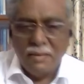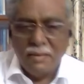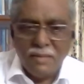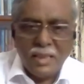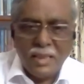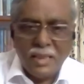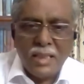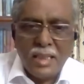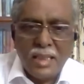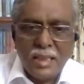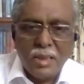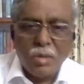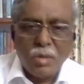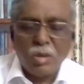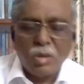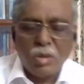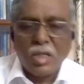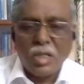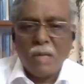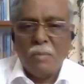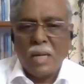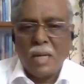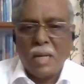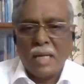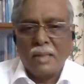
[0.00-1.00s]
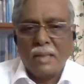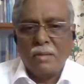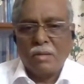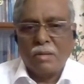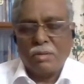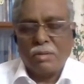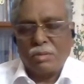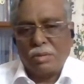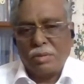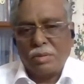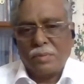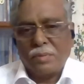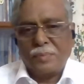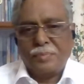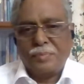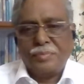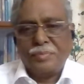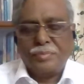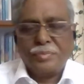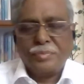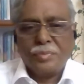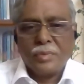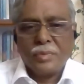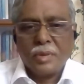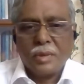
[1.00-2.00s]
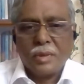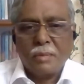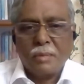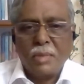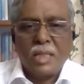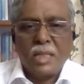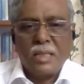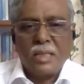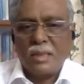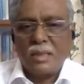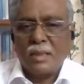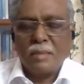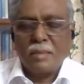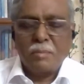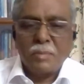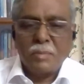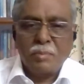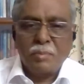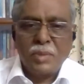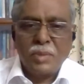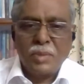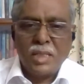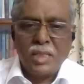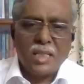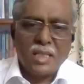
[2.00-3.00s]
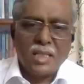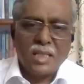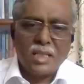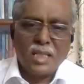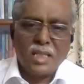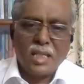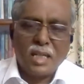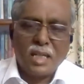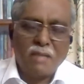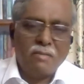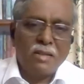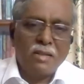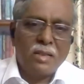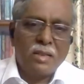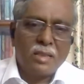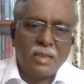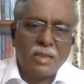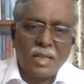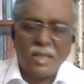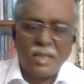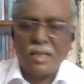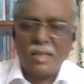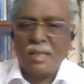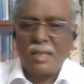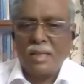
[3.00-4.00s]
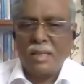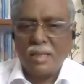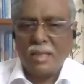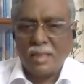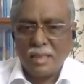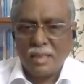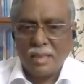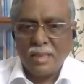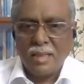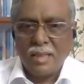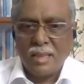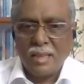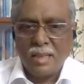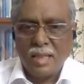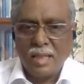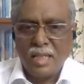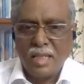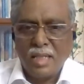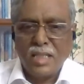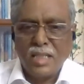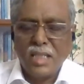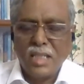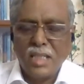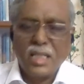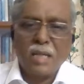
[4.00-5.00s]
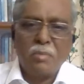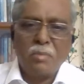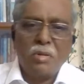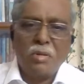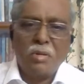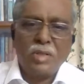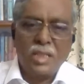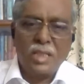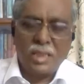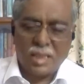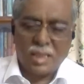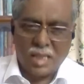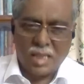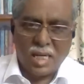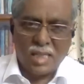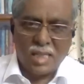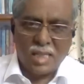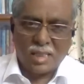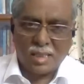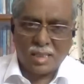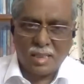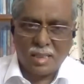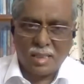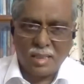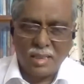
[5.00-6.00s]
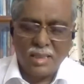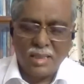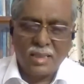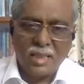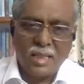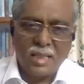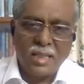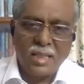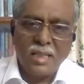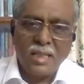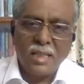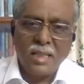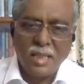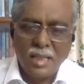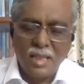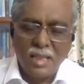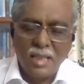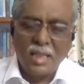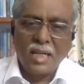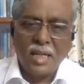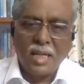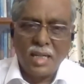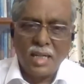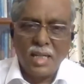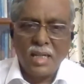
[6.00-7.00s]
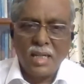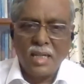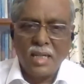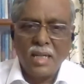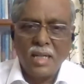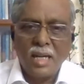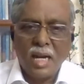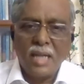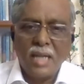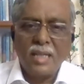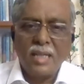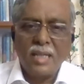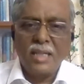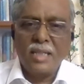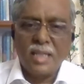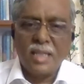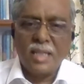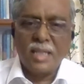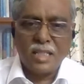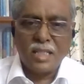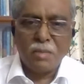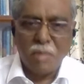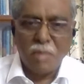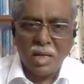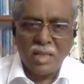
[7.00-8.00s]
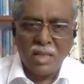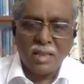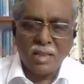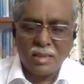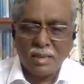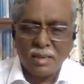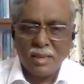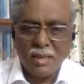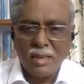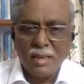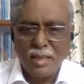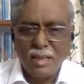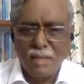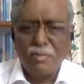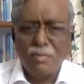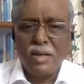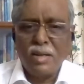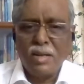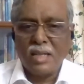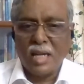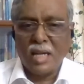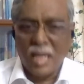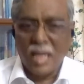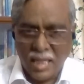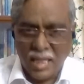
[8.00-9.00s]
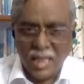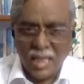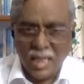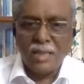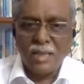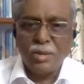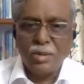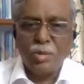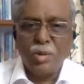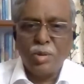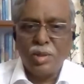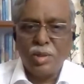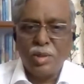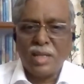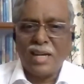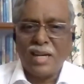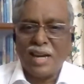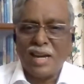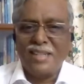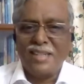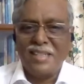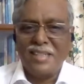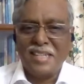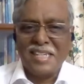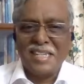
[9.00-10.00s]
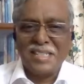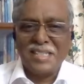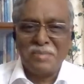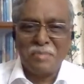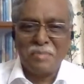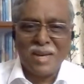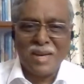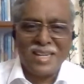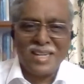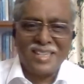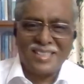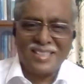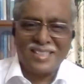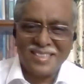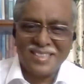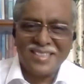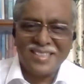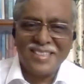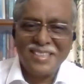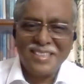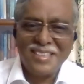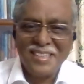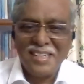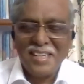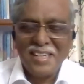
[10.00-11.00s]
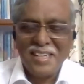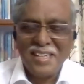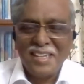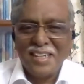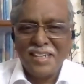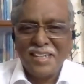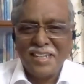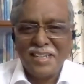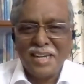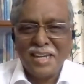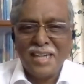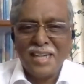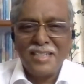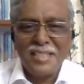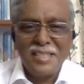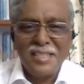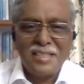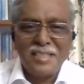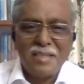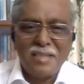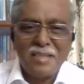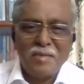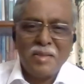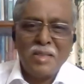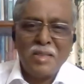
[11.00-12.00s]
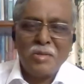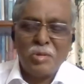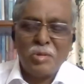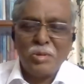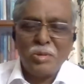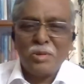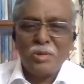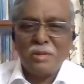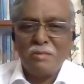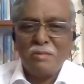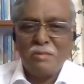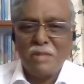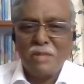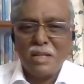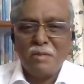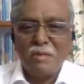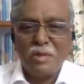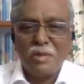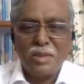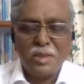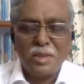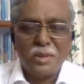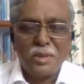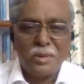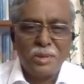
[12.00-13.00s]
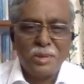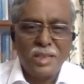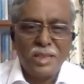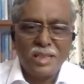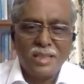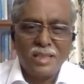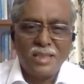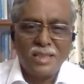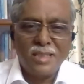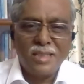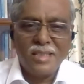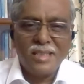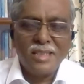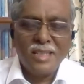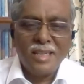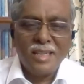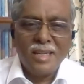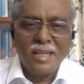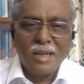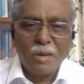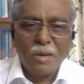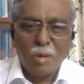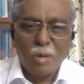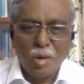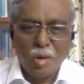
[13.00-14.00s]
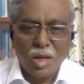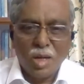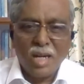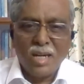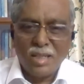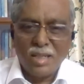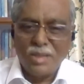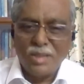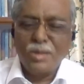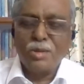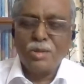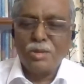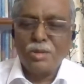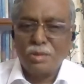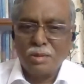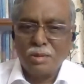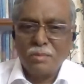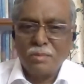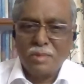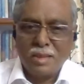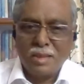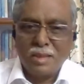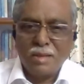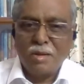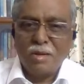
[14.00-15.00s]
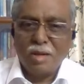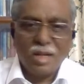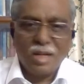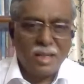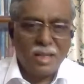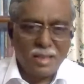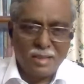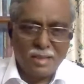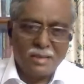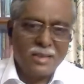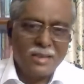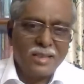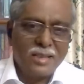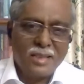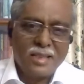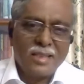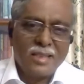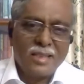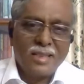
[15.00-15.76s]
given the social background, because P.S. Krishnan never said anything about his caste. He said he had an anti-caste marriage. In fact, I had also an anti-caste marriage. In 1972, when I was a student, Gora, you know, Gora